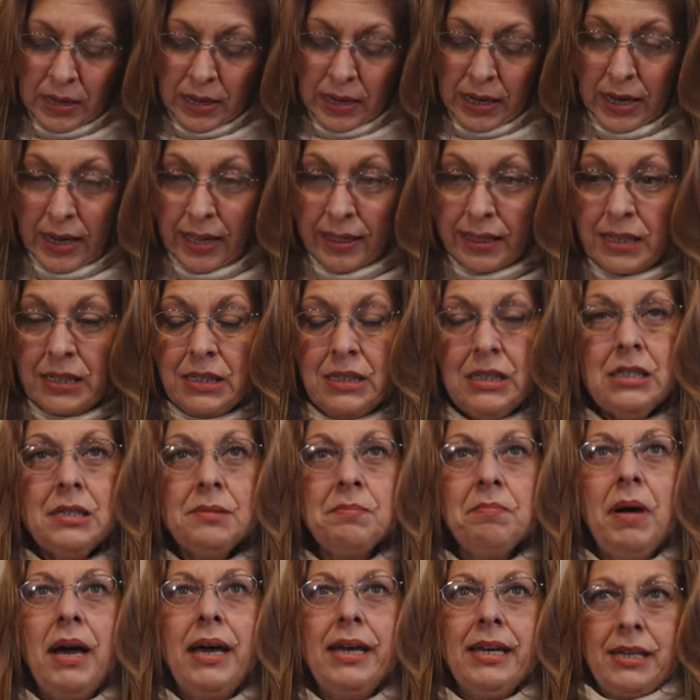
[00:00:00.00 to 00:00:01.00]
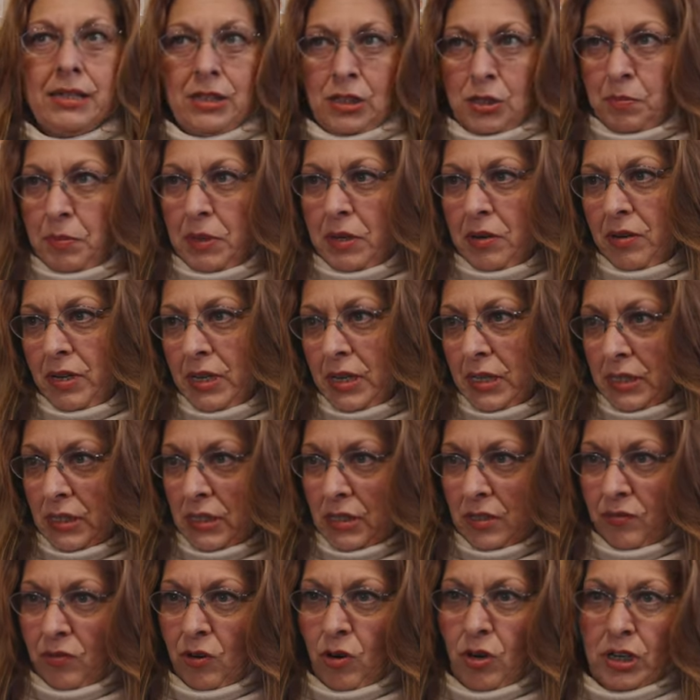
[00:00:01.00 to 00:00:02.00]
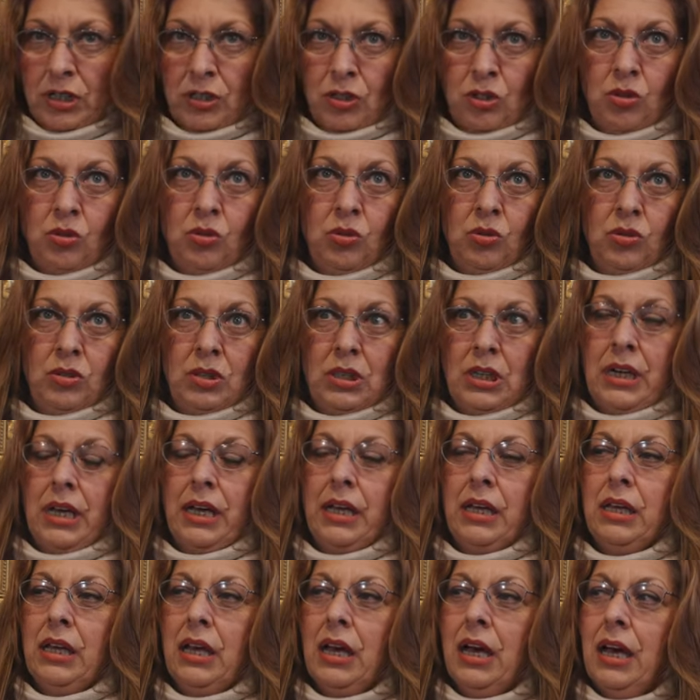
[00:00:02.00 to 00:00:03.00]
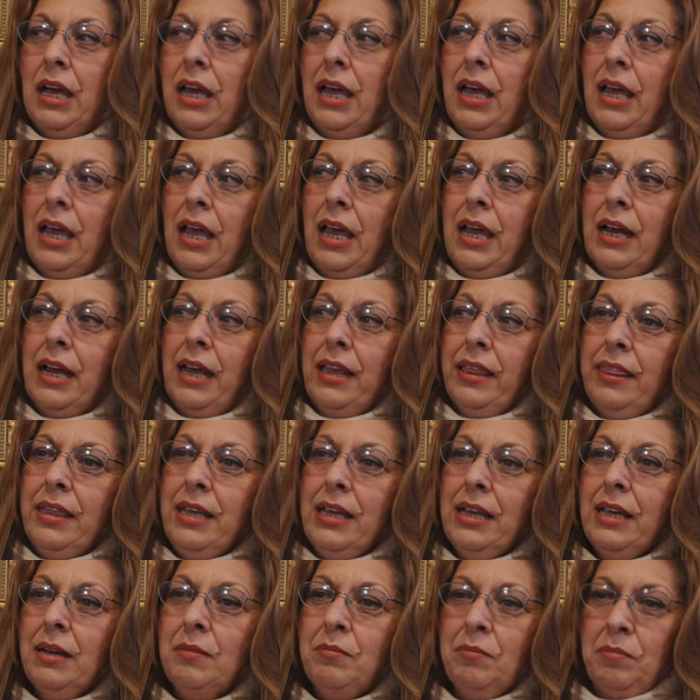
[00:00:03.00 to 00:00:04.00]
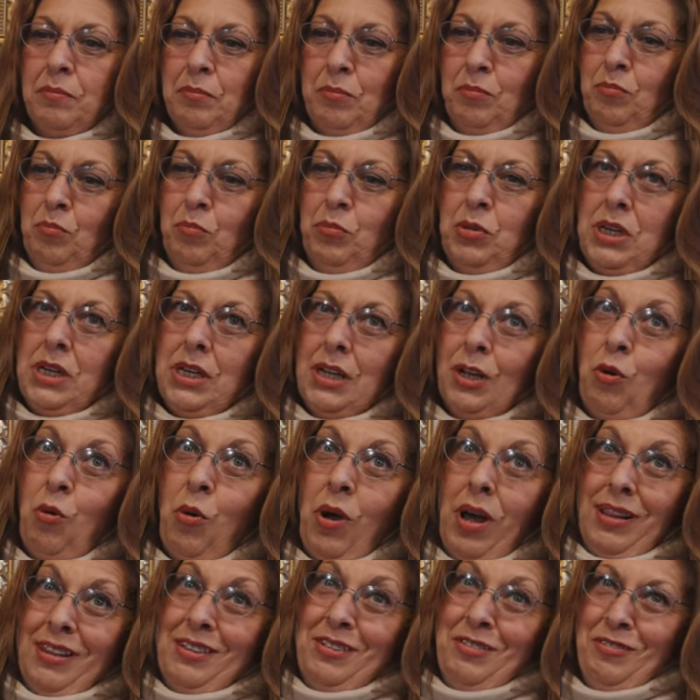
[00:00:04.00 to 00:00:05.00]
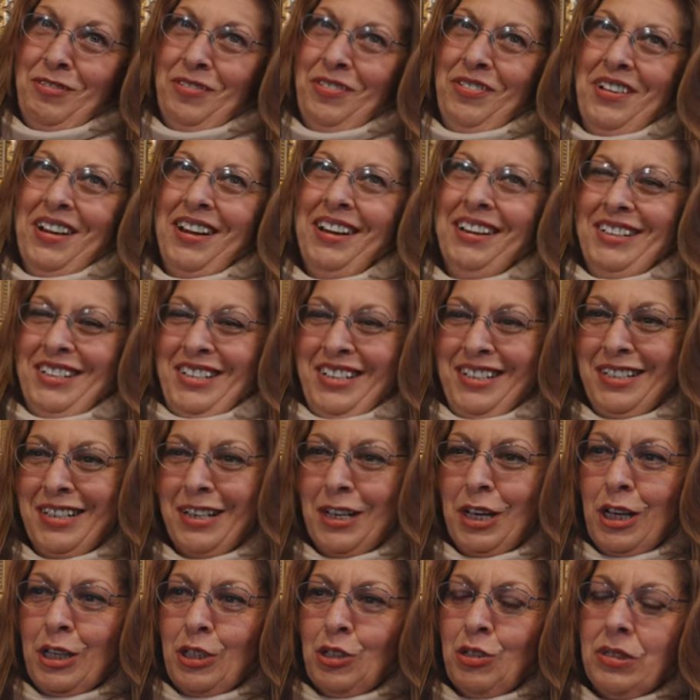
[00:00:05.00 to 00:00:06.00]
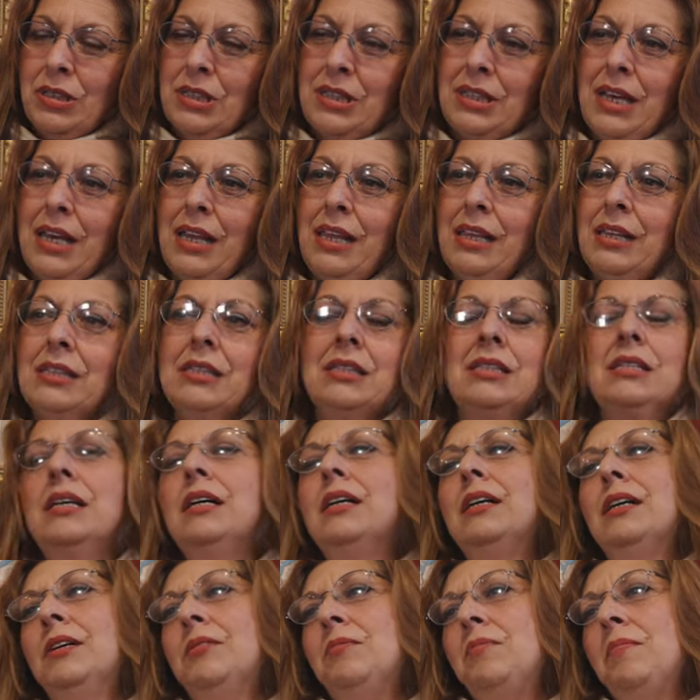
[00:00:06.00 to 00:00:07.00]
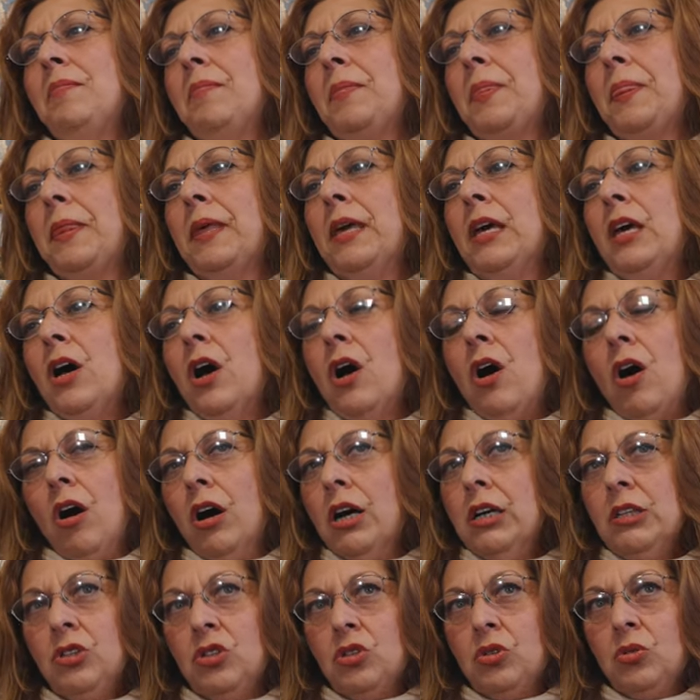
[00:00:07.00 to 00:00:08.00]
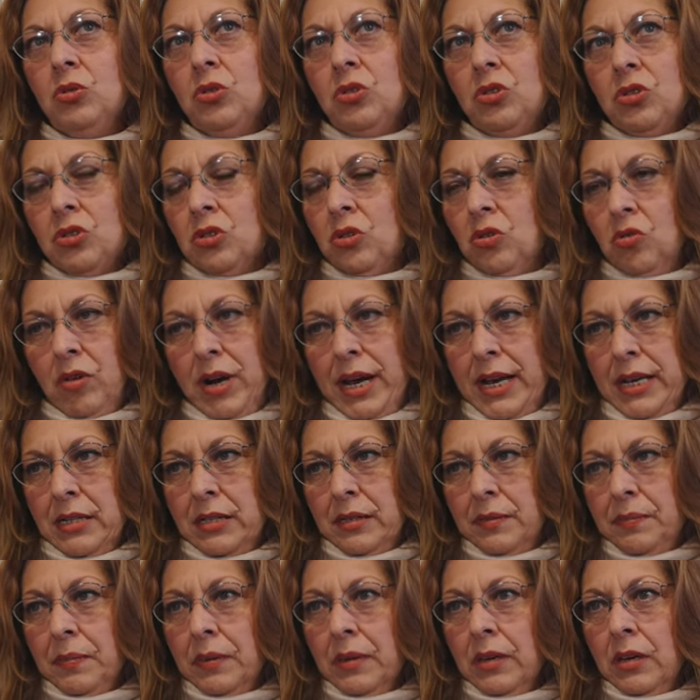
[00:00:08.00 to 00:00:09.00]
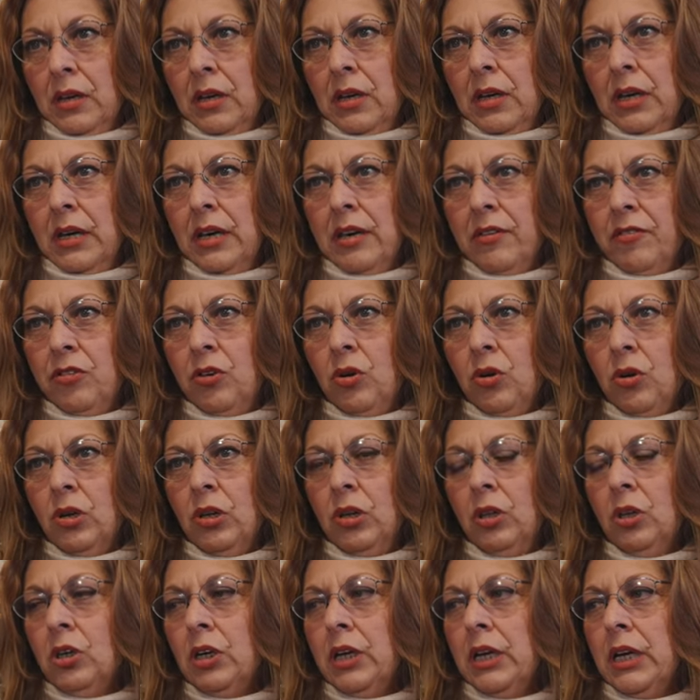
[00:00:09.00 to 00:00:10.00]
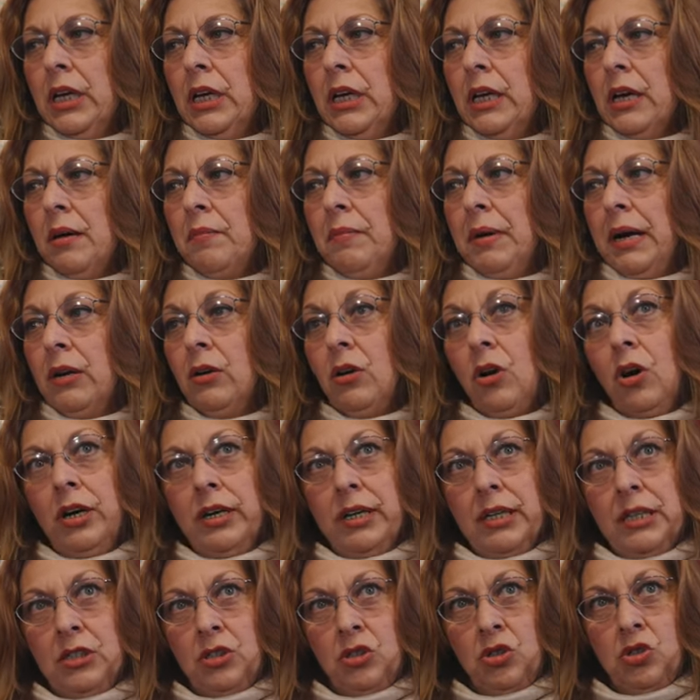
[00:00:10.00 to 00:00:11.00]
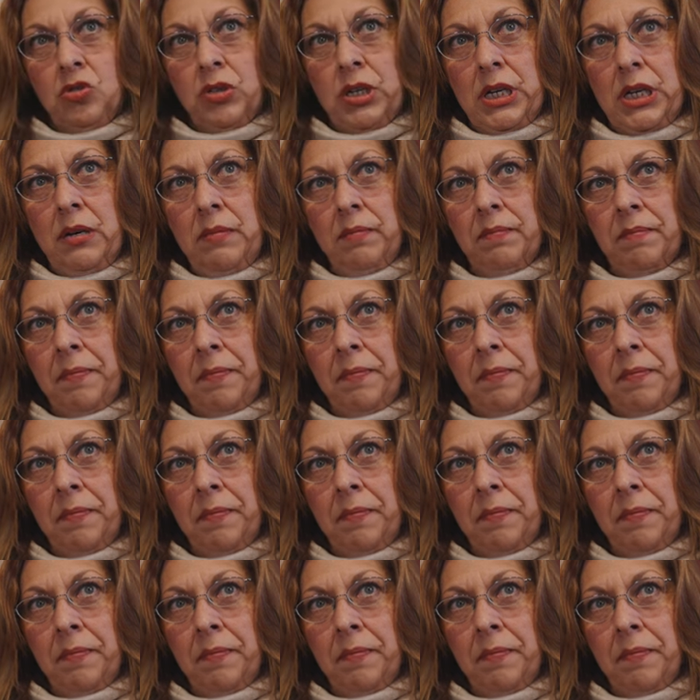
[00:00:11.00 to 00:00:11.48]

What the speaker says: And this is my experience of art schools, and I think I'm pretty qualified to say this. Art schools are great if you're learning about art history,